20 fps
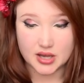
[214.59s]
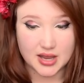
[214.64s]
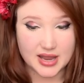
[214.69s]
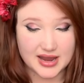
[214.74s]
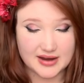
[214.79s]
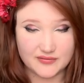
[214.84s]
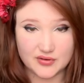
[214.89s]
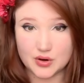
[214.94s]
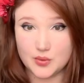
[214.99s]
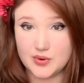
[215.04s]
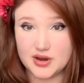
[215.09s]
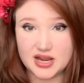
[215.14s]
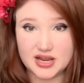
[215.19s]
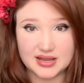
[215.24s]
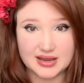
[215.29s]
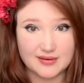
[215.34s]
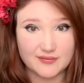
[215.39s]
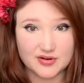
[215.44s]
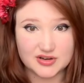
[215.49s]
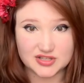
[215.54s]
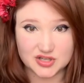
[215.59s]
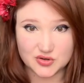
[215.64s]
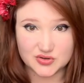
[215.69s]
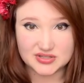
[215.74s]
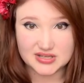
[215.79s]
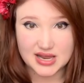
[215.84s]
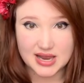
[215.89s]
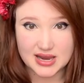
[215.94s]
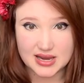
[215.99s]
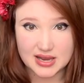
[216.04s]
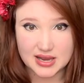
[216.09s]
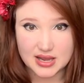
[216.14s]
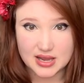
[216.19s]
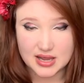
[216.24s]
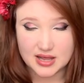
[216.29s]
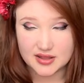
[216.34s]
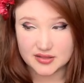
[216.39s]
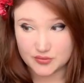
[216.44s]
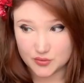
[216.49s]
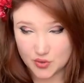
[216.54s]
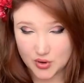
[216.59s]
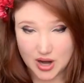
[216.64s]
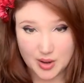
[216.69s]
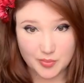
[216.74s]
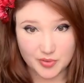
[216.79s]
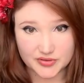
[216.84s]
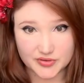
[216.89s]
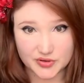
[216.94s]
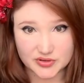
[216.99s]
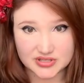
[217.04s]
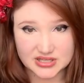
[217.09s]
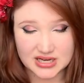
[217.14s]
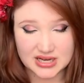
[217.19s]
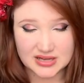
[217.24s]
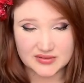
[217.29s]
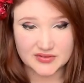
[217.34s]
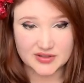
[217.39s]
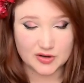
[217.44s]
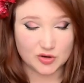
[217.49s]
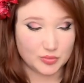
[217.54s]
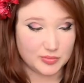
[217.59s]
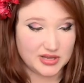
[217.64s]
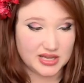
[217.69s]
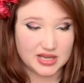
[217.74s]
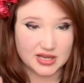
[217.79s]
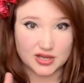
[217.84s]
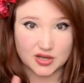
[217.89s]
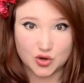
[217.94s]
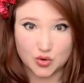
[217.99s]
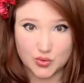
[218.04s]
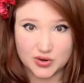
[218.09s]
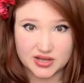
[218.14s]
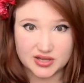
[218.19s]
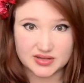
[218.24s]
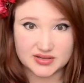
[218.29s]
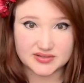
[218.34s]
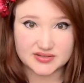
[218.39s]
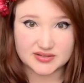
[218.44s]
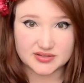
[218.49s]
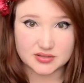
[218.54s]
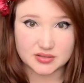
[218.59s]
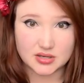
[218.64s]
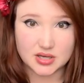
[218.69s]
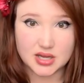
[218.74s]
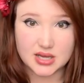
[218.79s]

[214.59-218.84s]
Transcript: Every week, every Tuesday through April 13th, it'll be quiz,